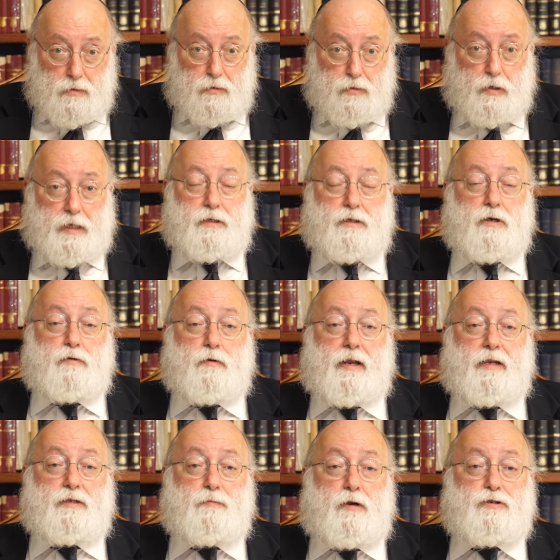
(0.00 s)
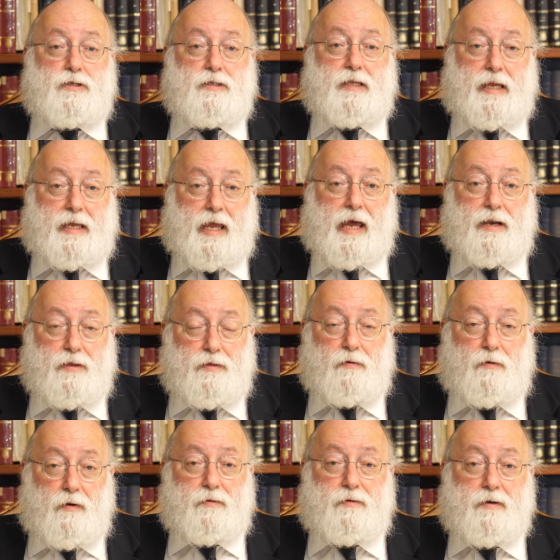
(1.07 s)
to integrate as much as they can on
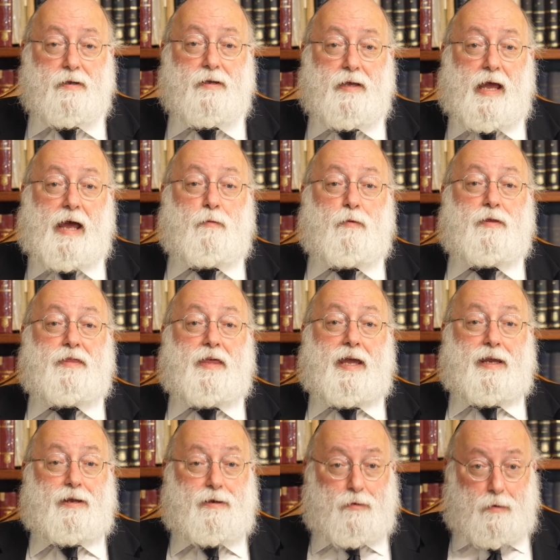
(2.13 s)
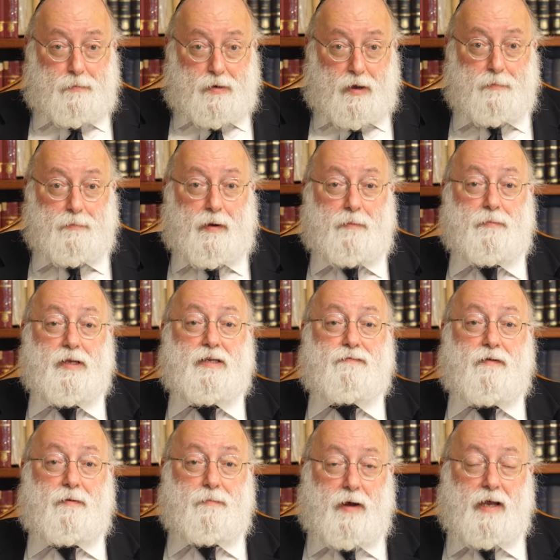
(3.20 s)
their own. And when they come by
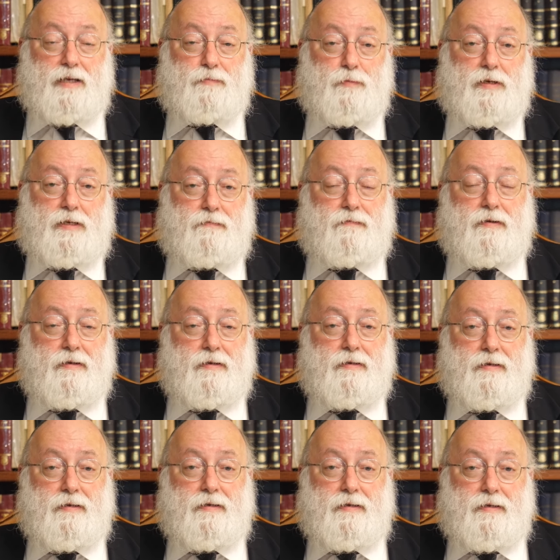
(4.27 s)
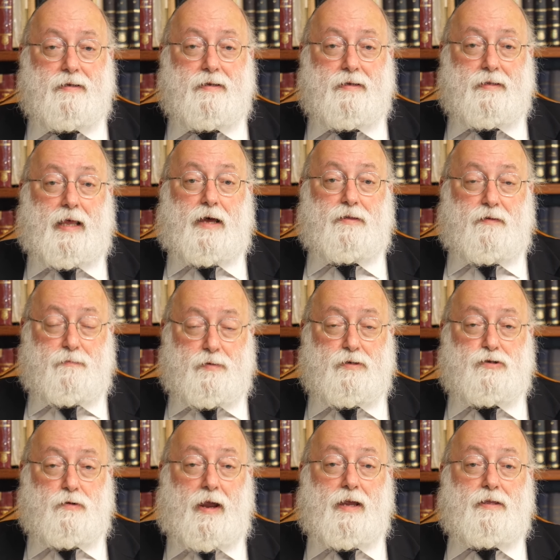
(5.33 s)
mitzvah and bas mitzvah, now they've been
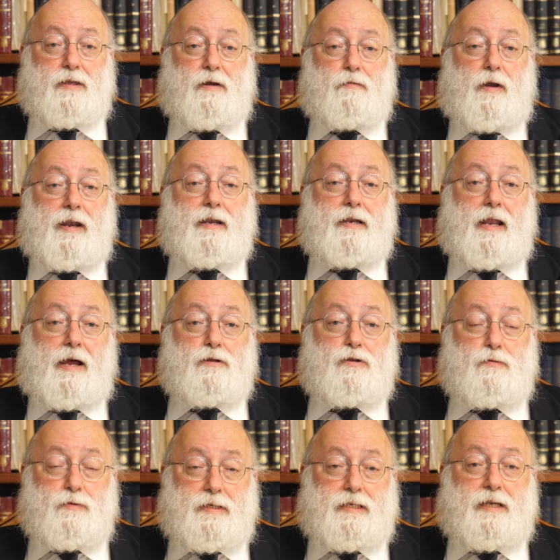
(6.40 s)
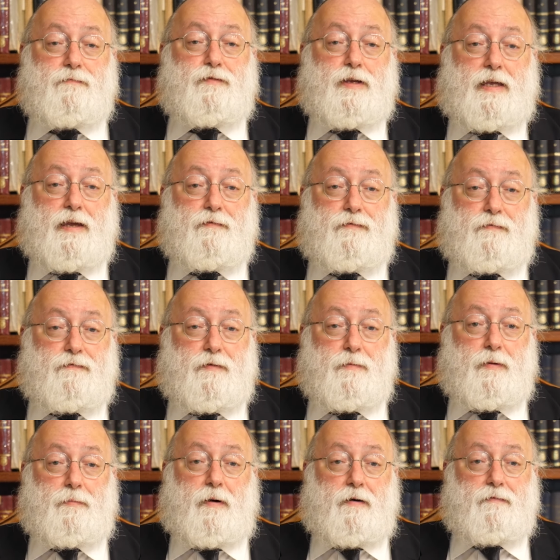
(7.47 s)
trained, they're ready now to receive the gift
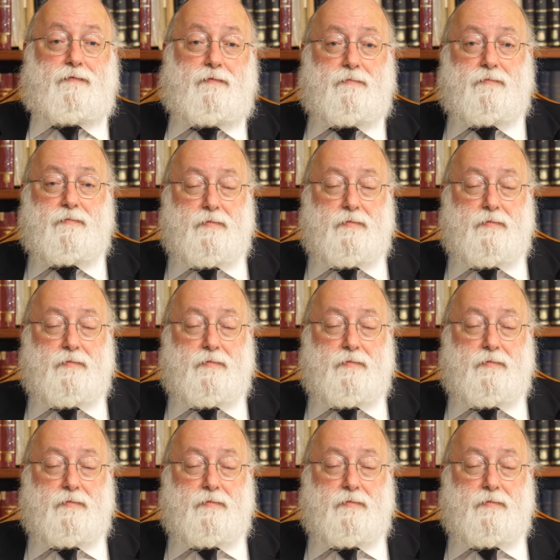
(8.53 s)
from above.